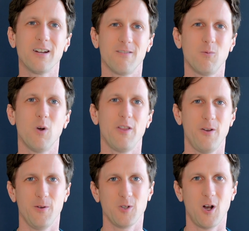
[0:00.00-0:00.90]
of what
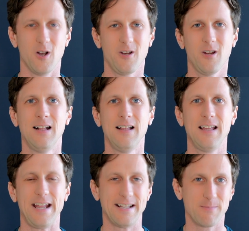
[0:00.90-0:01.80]
those are
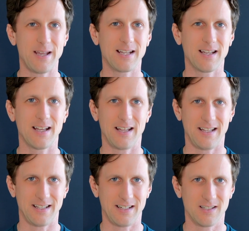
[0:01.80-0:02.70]
and make
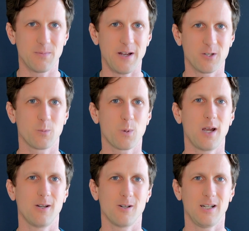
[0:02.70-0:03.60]
it a special
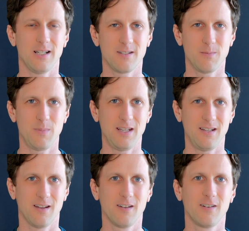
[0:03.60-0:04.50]
priority to
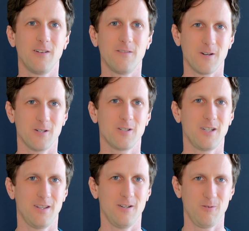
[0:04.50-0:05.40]
be first
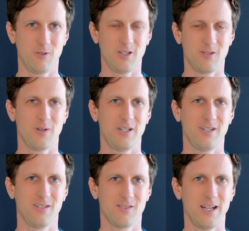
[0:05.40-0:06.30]
to those
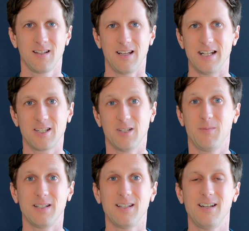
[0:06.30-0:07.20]
situations, right? It's going to
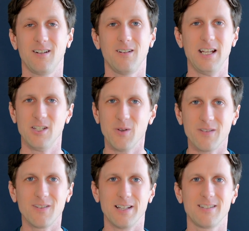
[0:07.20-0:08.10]
be a tighter race. You
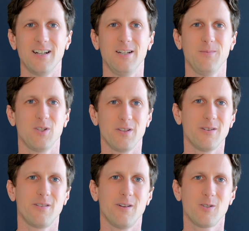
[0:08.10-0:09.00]
have less time. So
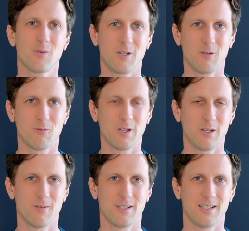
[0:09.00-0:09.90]
those are where you really
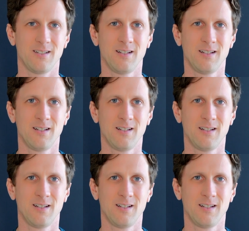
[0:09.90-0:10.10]
want to